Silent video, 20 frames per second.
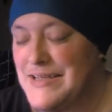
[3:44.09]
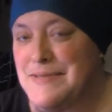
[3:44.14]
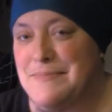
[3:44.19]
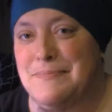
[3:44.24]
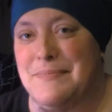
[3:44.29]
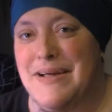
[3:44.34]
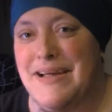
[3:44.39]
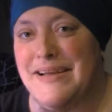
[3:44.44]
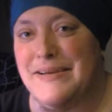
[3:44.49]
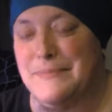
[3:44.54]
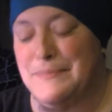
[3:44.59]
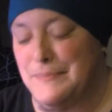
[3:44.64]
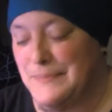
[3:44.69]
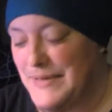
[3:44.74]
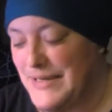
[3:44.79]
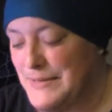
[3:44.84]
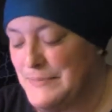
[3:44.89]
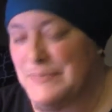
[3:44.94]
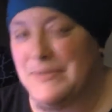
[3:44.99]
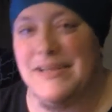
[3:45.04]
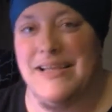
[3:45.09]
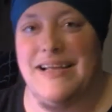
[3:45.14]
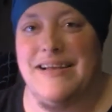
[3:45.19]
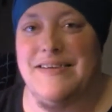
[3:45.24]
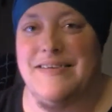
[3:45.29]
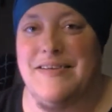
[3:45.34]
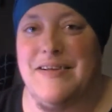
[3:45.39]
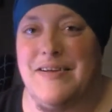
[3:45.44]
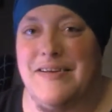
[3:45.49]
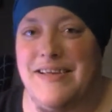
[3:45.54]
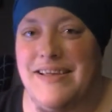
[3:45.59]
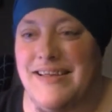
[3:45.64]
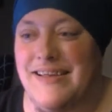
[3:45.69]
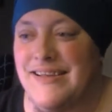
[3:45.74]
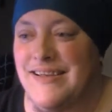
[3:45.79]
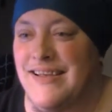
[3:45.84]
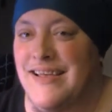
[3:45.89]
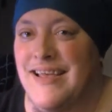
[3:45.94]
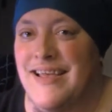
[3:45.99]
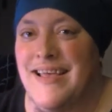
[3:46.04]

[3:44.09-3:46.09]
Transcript: my big plate of gnocchi